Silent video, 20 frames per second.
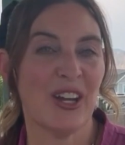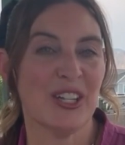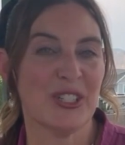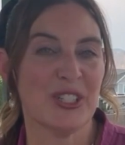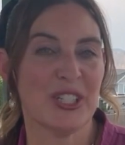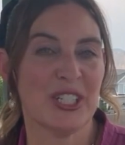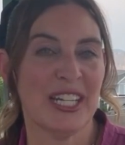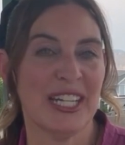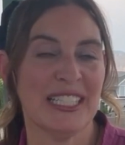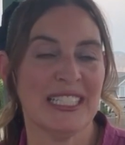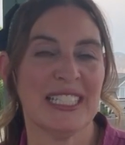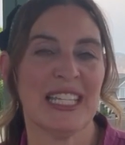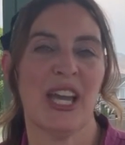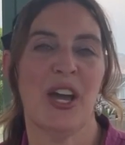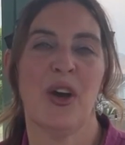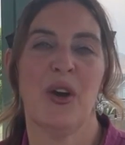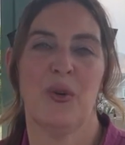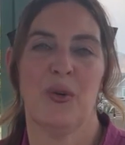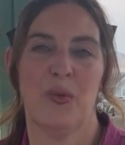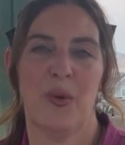on trend,
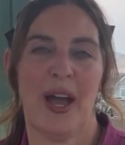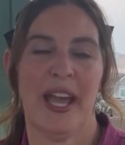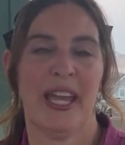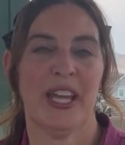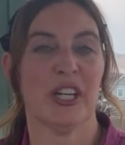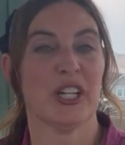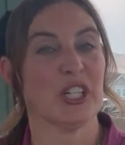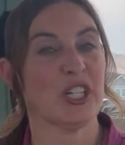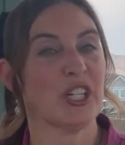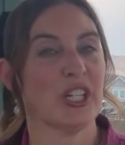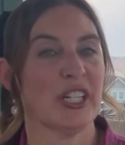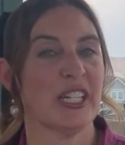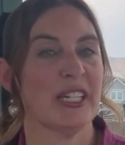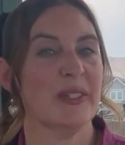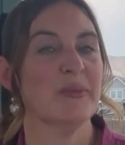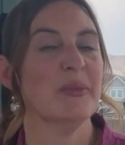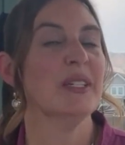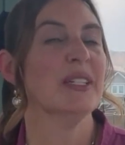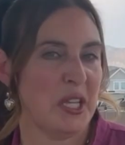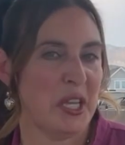white or
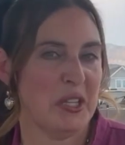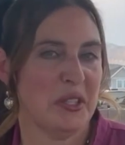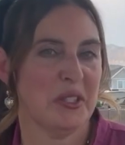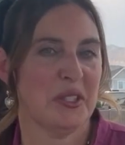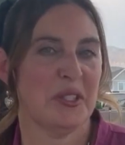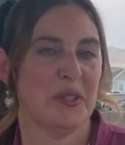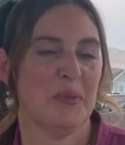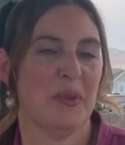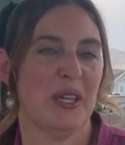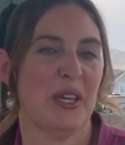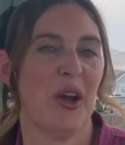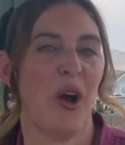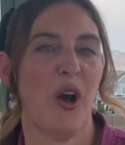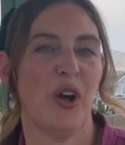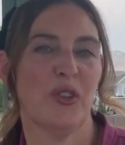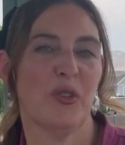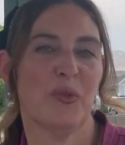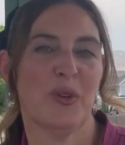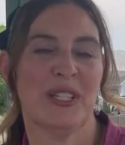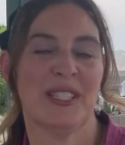cream tends to be
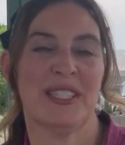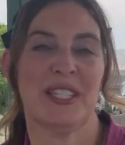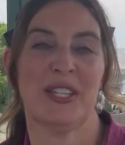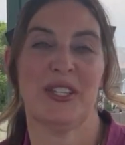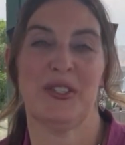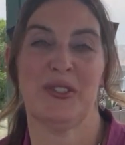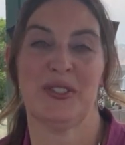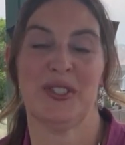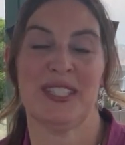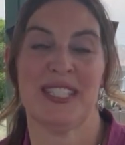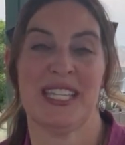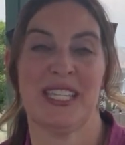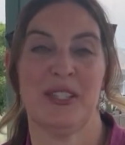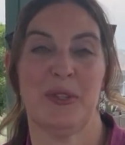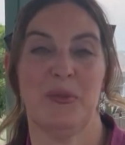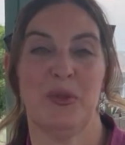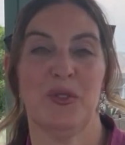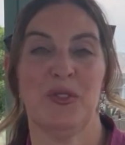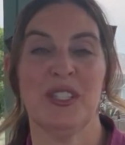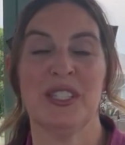all the ones that you'll see in
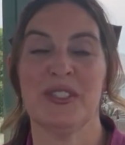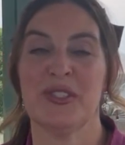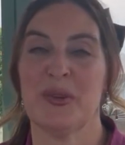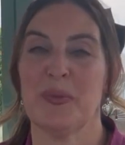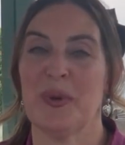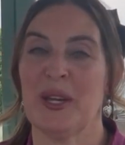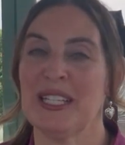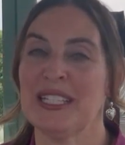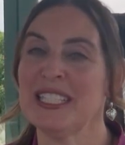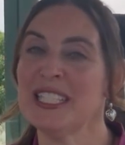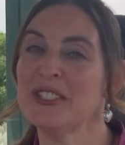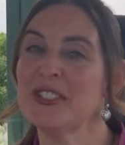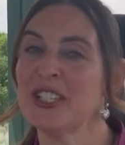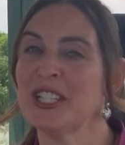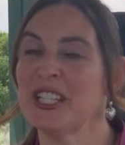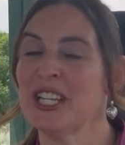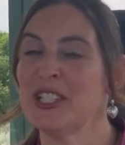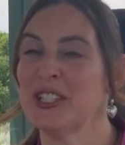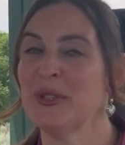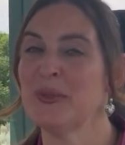the movies. So pay
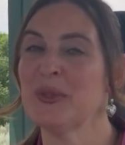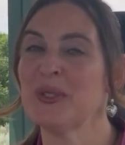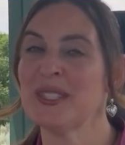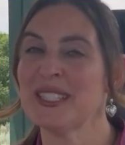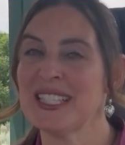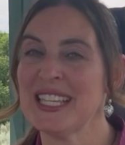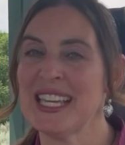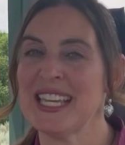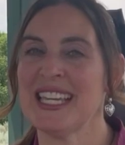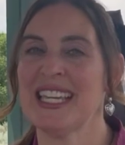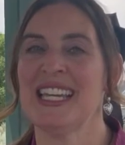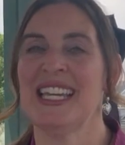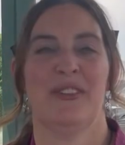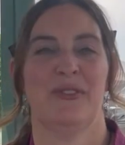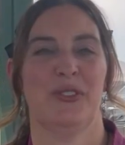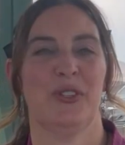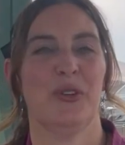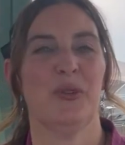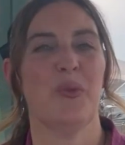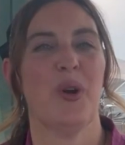attention and you will see,
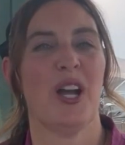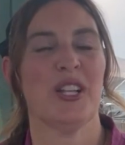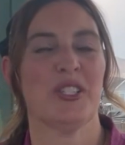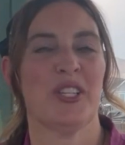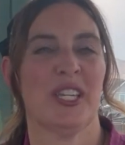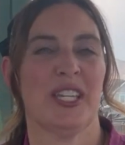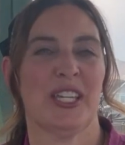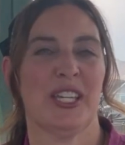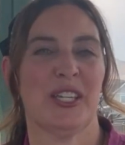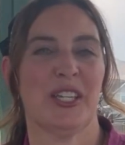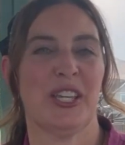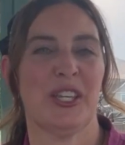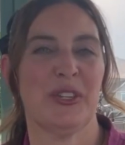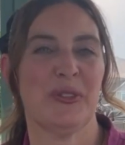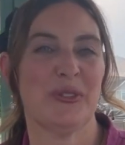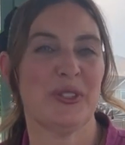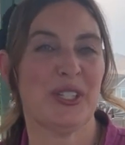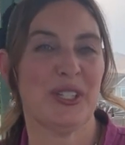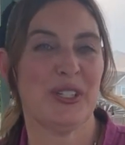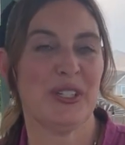if you're watching a
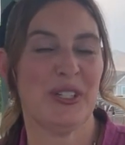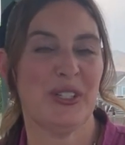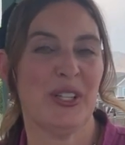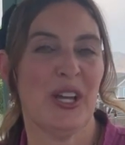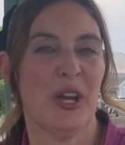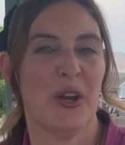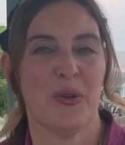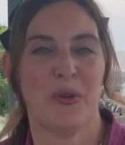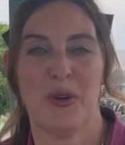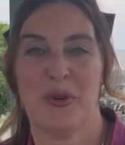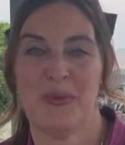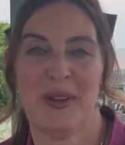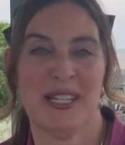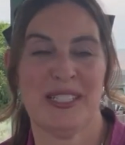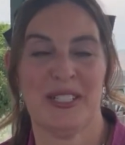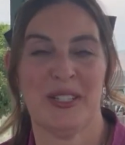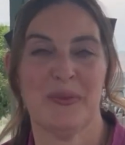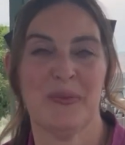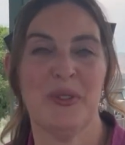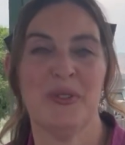cute little
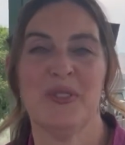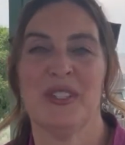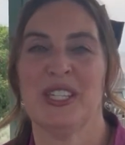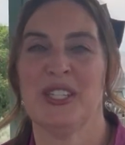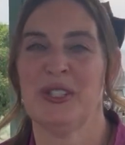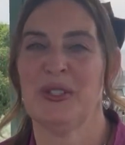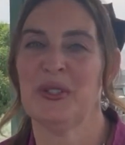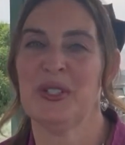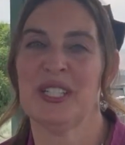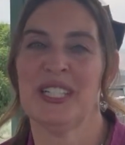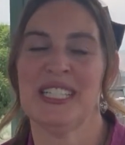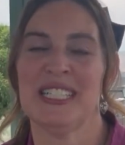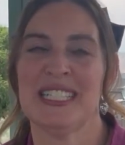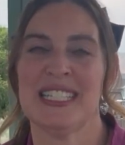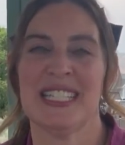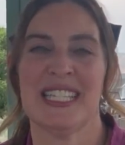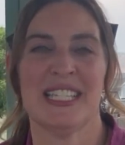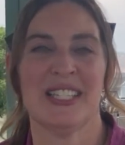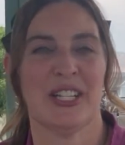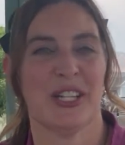romantic movie, you are gonna
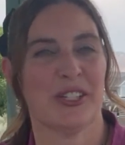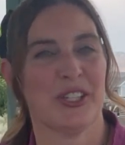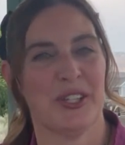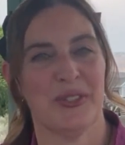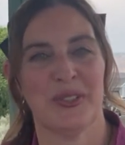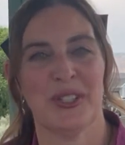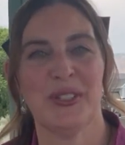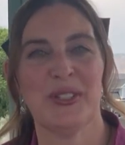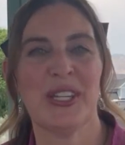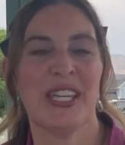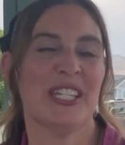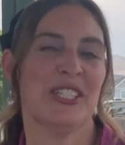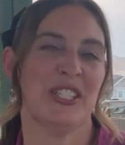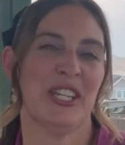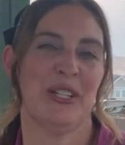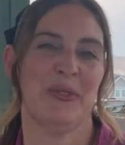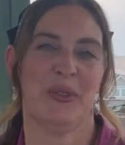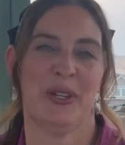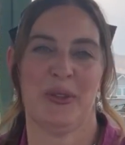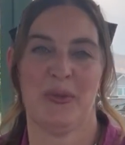see their cute little
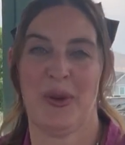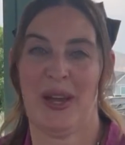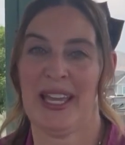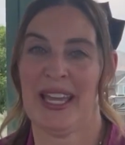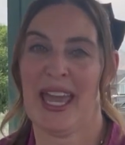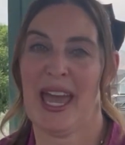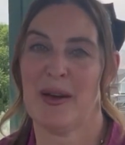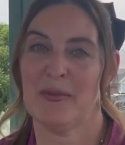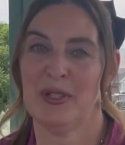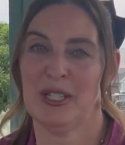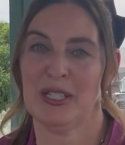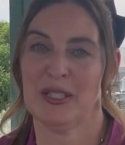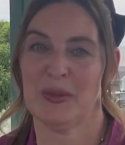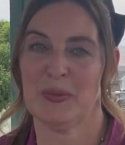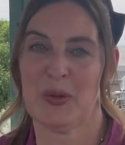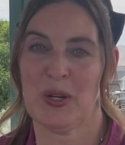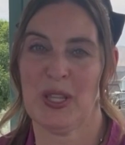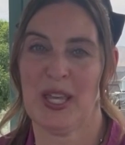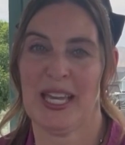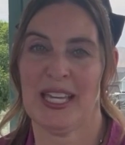kitchen with white
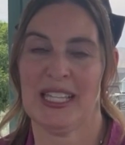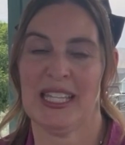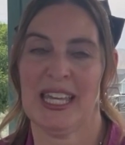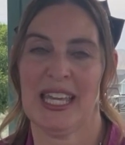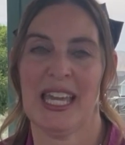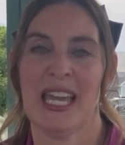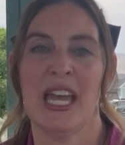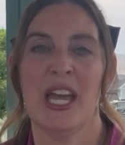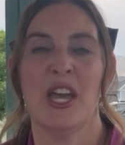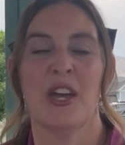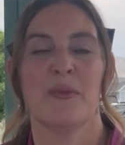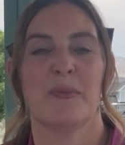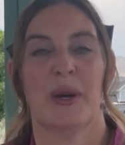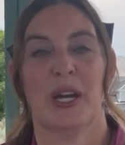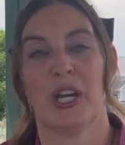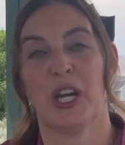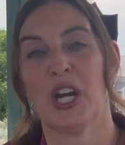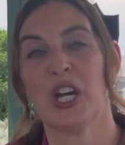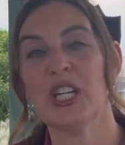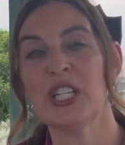cabinets more likely.
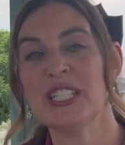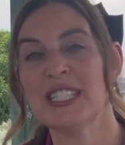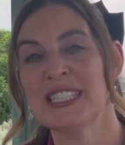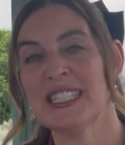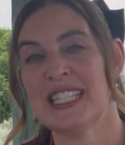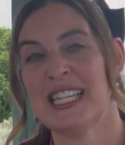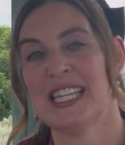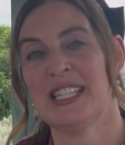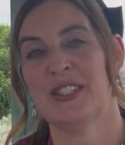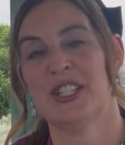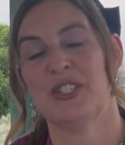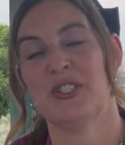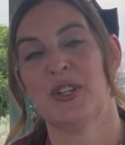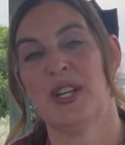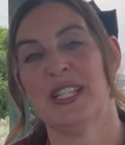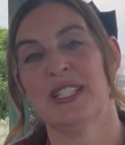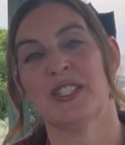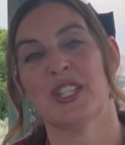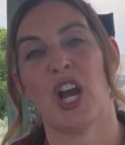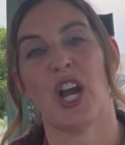But currently the
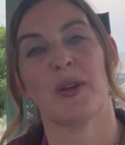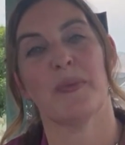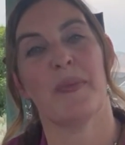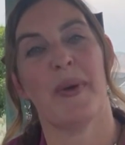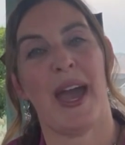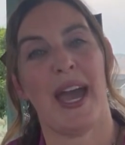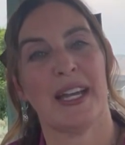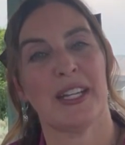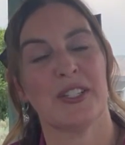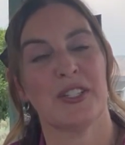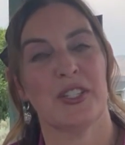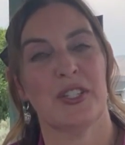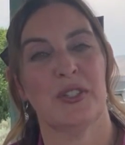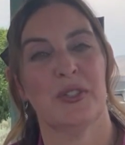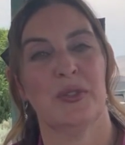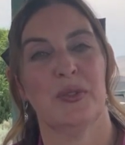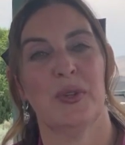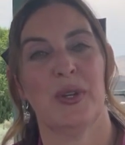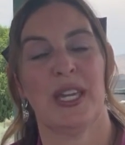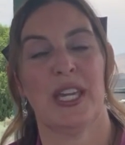trends are back
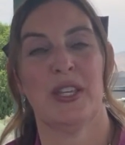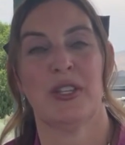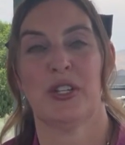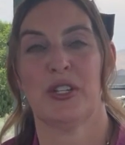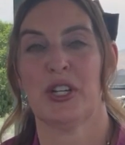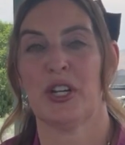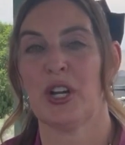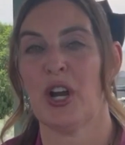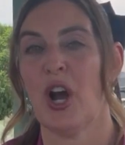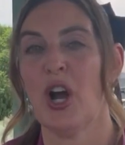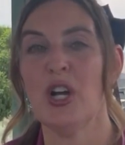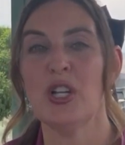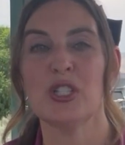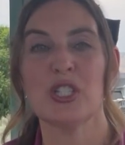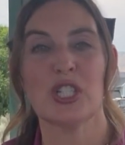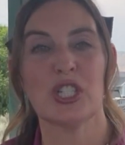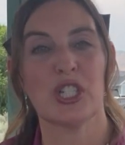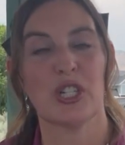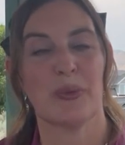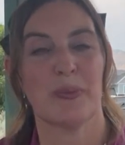to either your
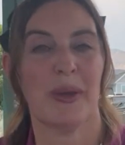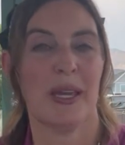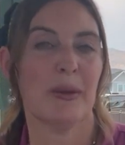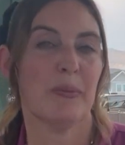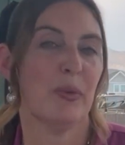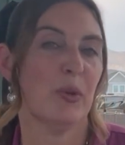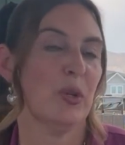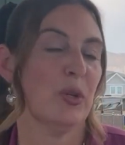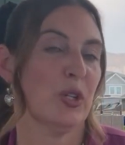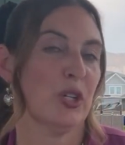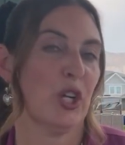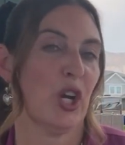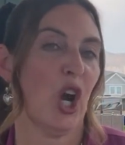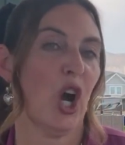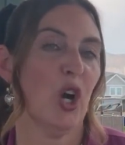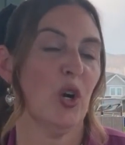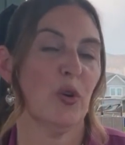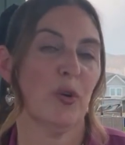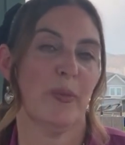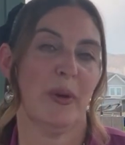alder, your maple, or your
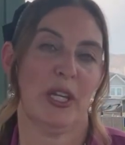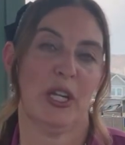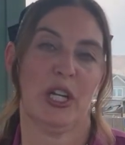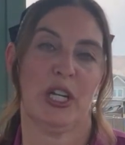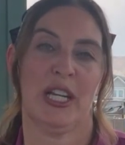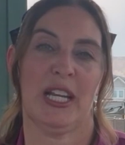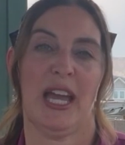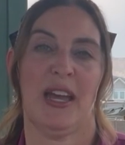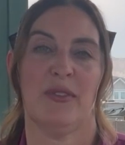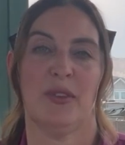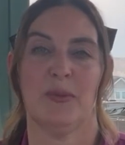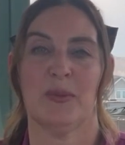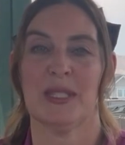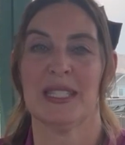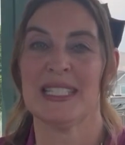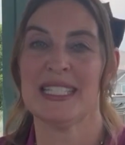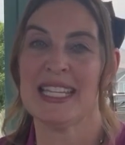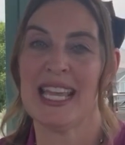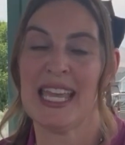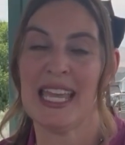oak, but you're gonna have them
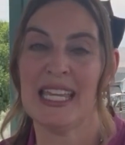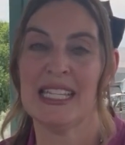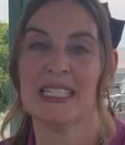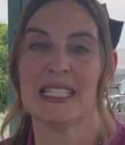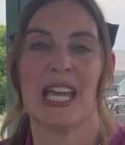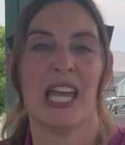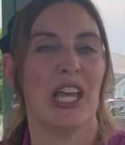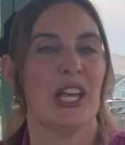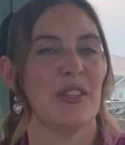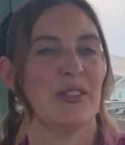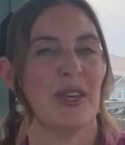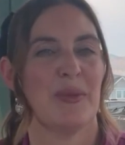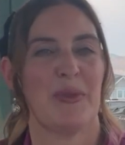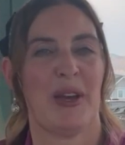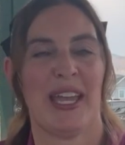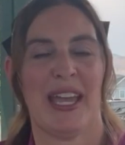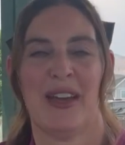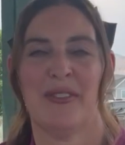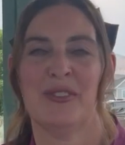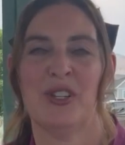stained. They
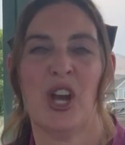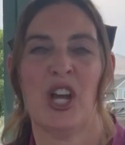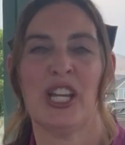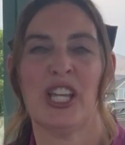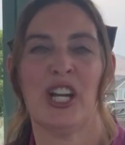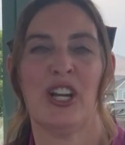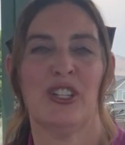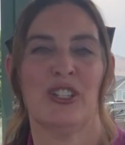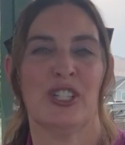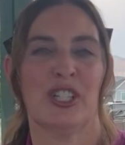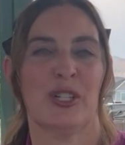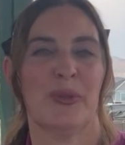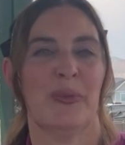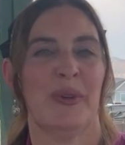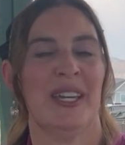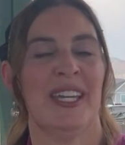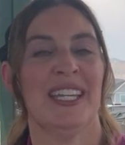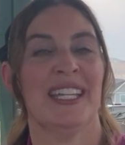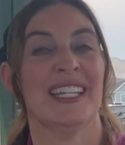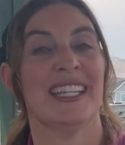might have naughty alder,
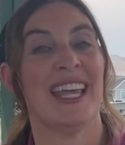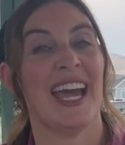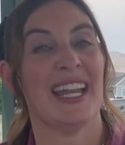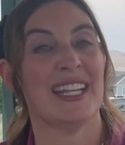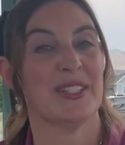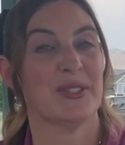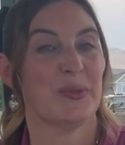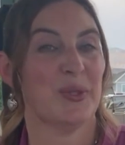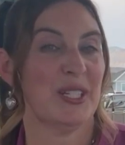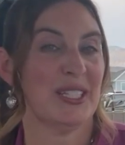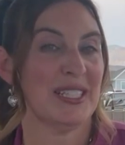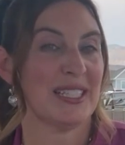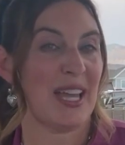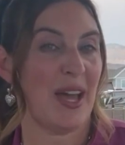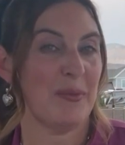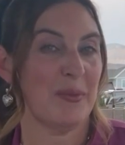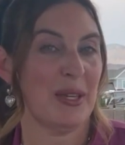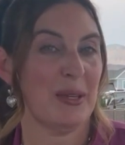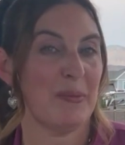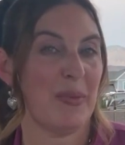but that is what is
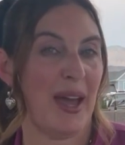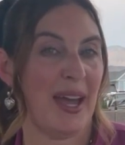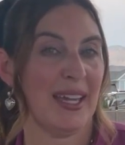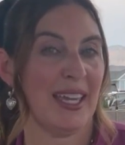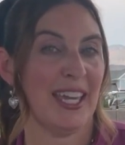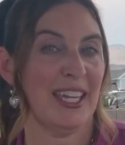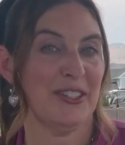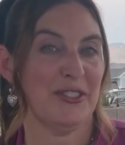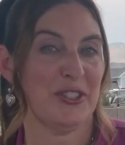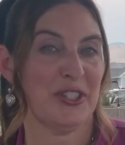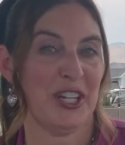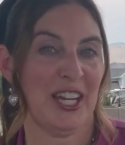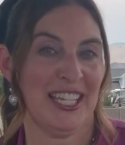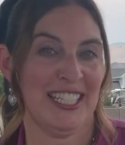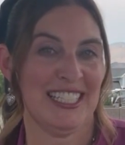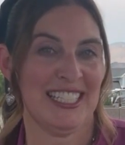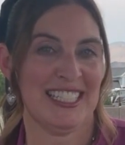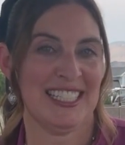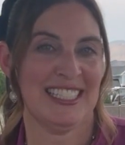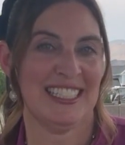coming back in
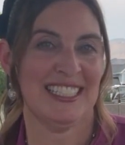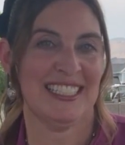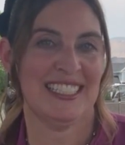trends.